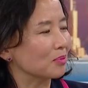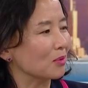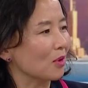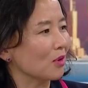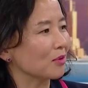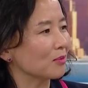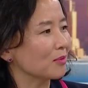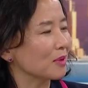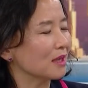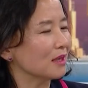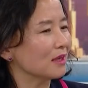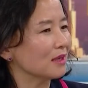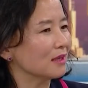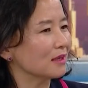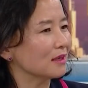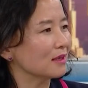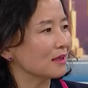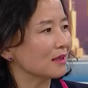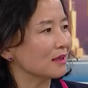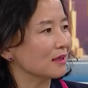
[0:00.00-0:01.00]
block
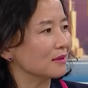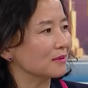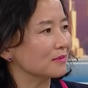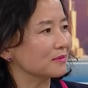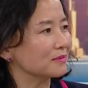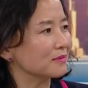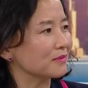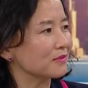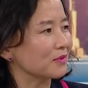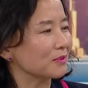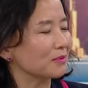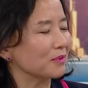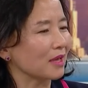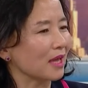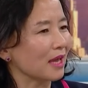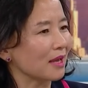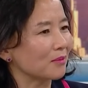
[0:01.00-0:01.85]
me from the